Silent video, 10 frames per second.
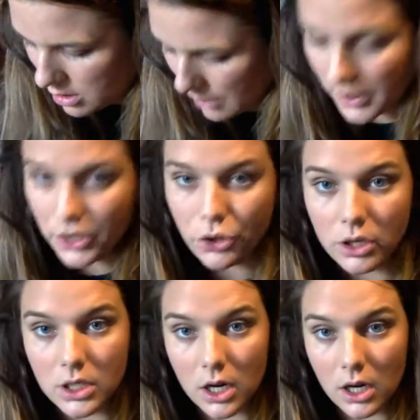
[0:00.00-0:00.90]
I'm gonna do
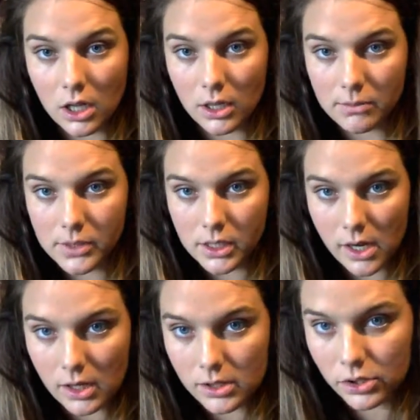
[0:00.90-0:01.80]
a dark lip
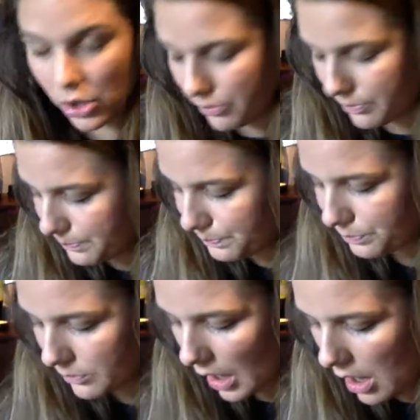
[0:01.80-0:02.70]
today, so
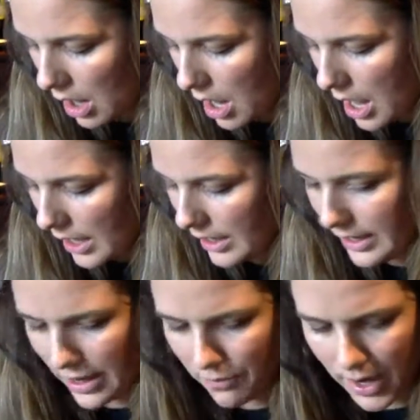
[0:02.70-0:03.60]

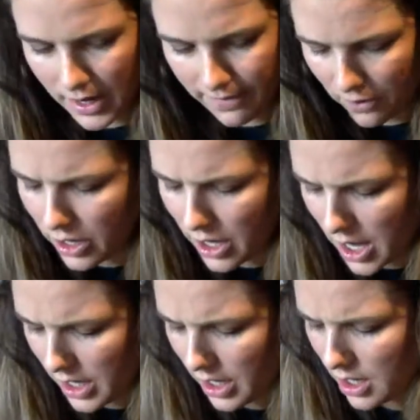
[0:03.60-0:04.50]
get ready for it,
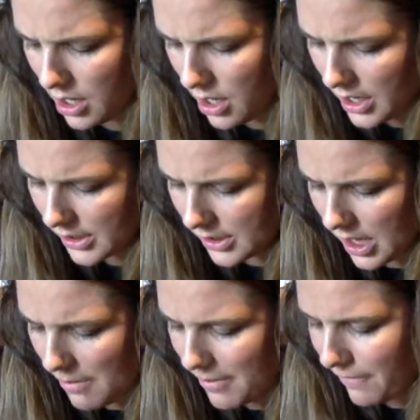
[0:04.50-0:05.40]
honey. It's
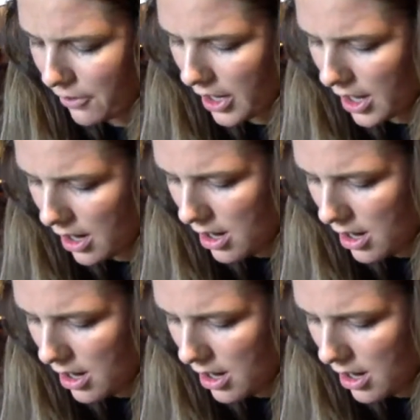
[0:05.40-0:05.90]
coming for you.